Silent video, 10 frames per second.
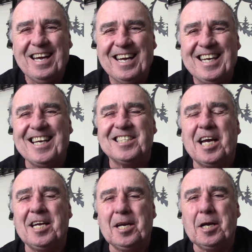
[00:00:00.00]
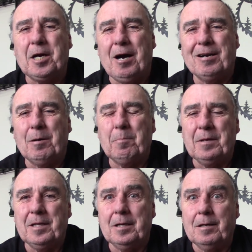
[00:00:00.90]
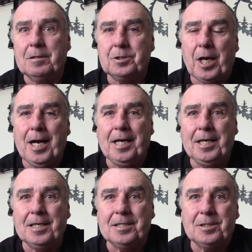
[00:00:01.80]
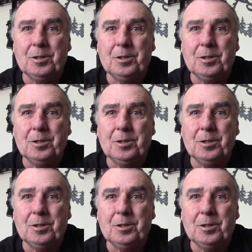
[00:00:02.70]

Yes, I can get caught up in the shiniest,